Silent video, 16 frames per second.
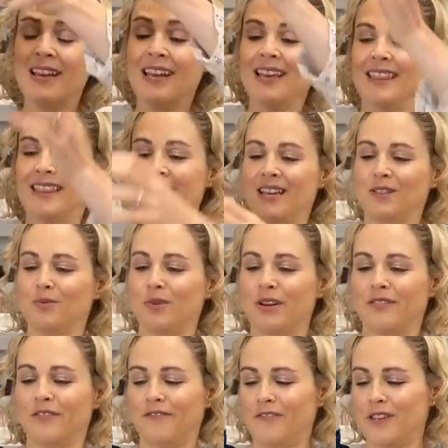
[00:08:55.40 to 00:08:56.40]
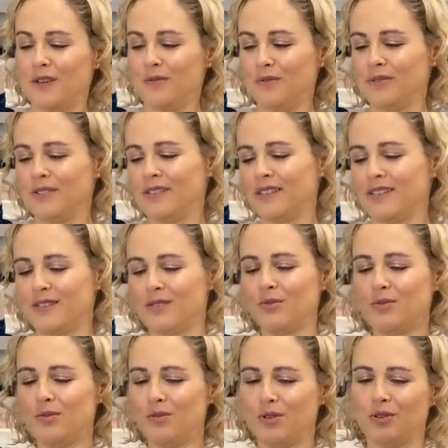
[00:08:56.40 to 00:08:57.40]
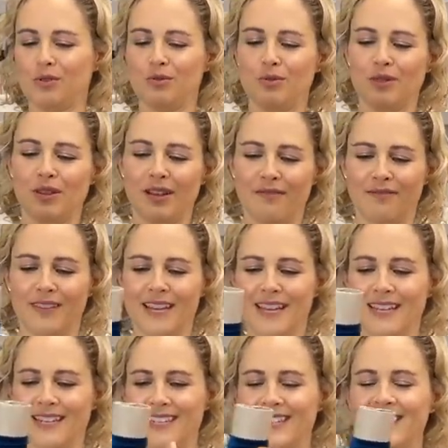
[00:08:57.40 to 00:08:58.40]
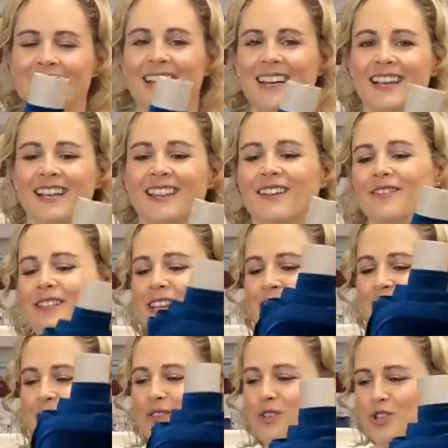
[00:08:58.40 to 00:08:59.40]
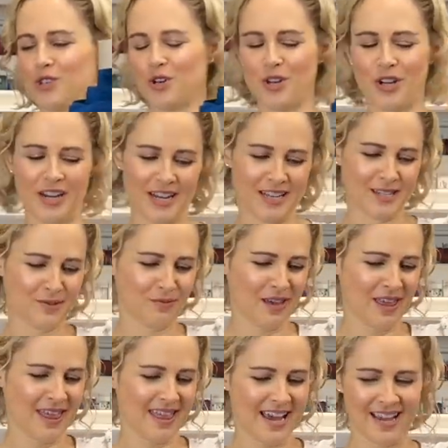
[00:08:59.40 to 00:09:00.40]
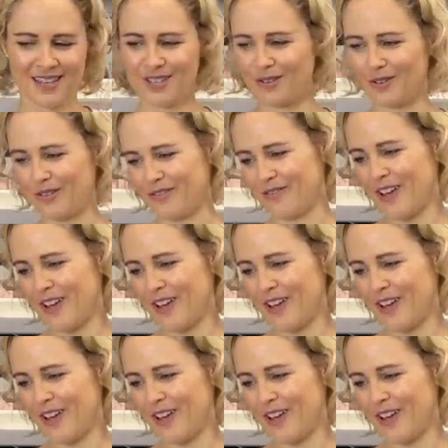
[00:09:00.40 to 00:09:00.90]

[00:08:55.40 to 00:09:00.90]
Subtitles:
This one feels so lovely and luxurious with that sort of